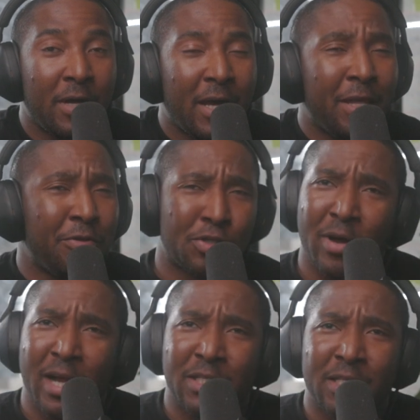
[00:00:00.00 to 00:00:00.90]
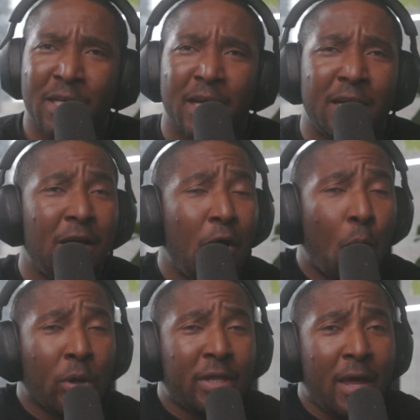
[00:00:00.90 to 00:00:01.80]
and you're scratching your head,
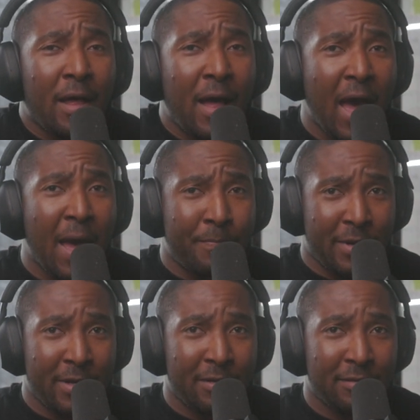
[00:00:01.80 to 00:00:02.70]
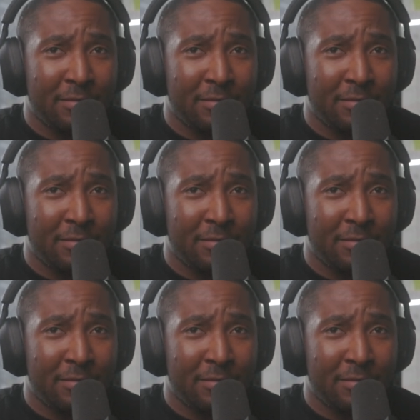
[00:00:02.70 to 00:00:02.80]
what the hell happened?